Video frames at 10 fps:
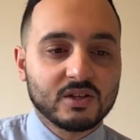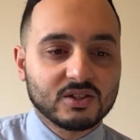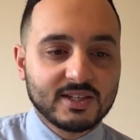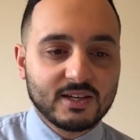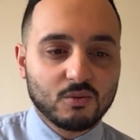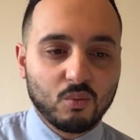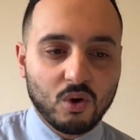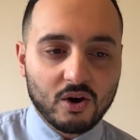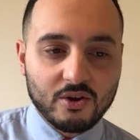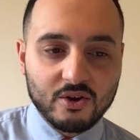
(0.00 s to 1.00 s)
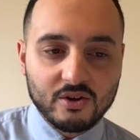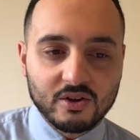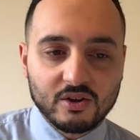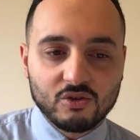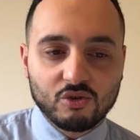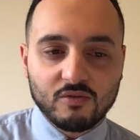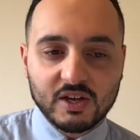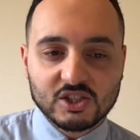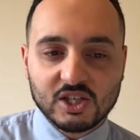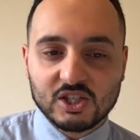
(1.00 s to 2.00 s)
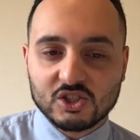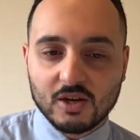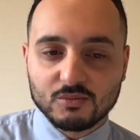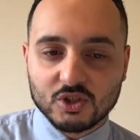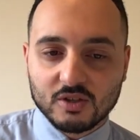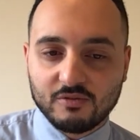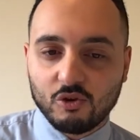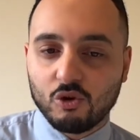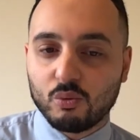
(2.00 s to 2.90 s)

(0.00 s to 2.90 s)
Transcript: Tick one. So eventually he slumped on the floor.